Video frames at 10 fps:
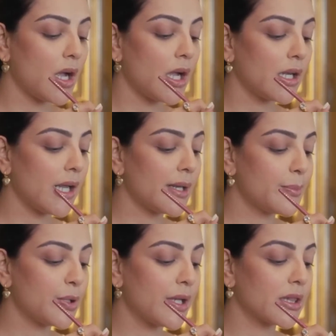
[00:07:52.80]
I
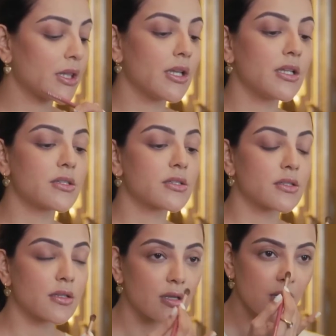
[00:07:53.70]
like putting
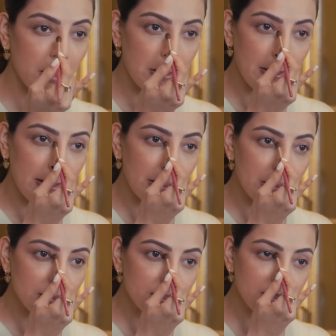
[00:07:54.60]
this
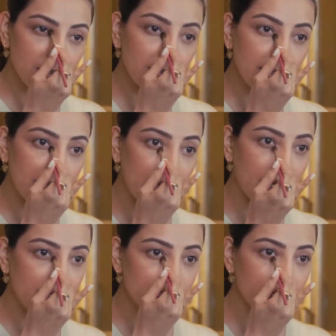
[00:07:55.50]
just on the
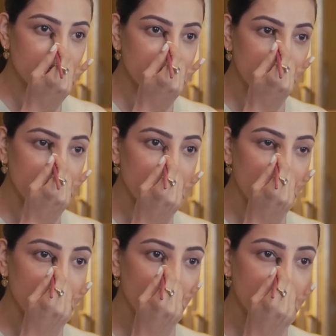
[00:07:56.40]
edge of my
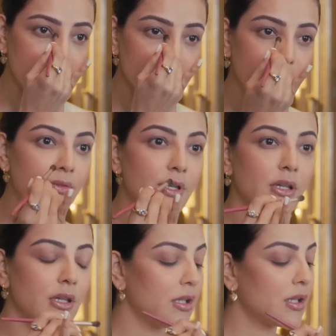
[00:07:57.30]
eye to give it a
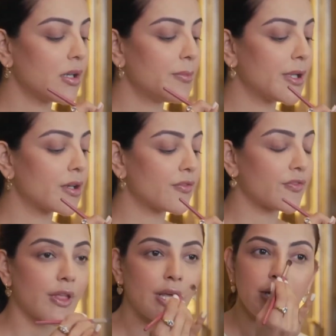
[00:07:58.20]
little bit
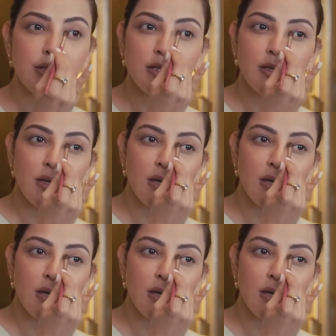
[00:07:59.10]
of that